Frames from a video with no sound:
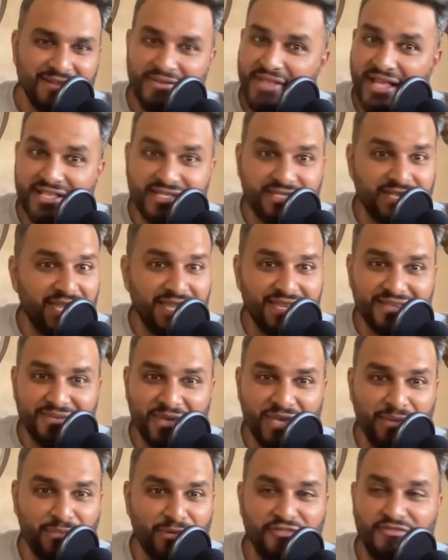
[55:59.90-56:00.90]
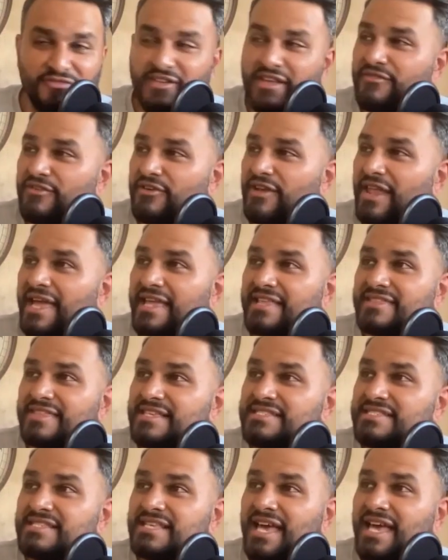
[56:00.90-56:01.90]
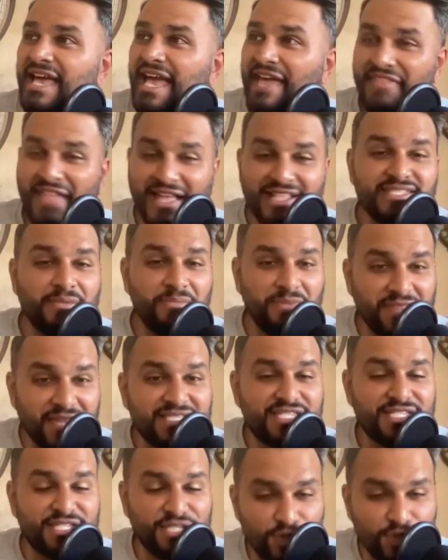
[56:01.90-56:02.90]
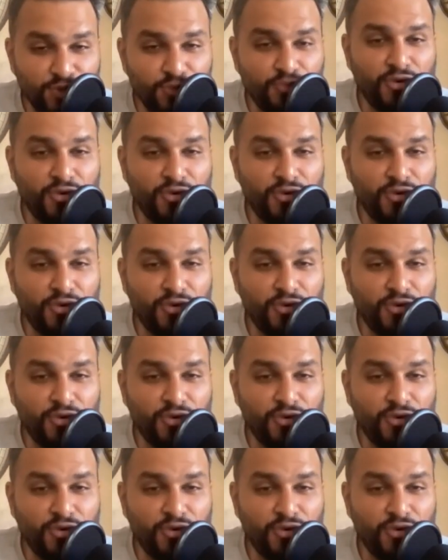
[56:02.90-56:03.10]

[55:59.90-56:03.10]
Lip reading: That's it. Bieber fever, like this, and that's something that still